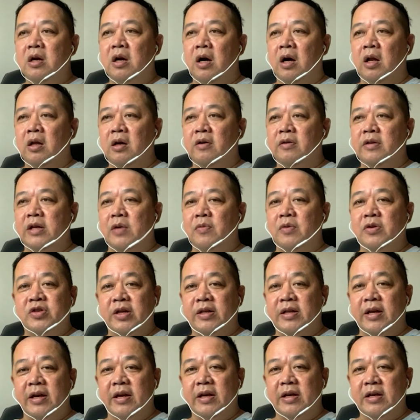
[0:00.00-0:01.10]
a lot of them will
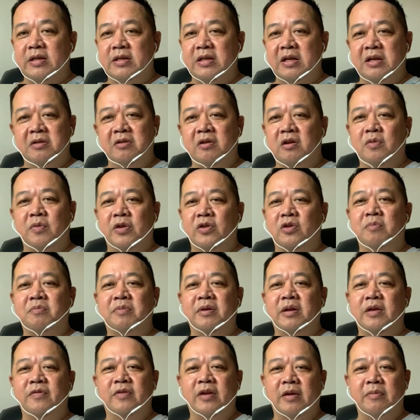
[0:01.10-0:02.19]
shake their head and say, no, we don't
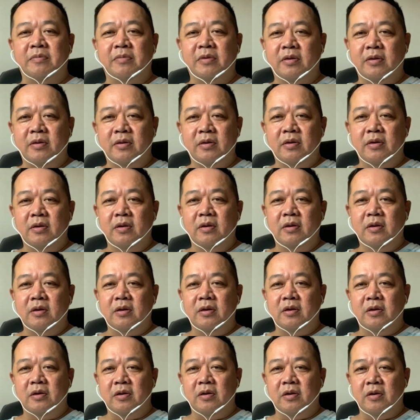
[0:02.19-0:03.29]
believe them.
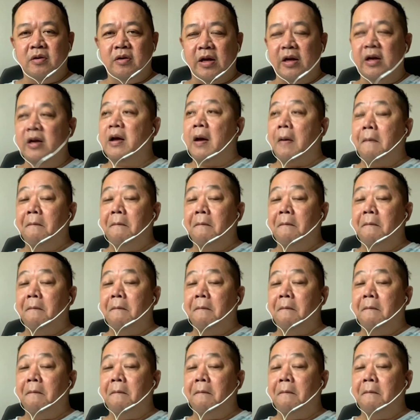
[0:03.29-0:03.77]
Right?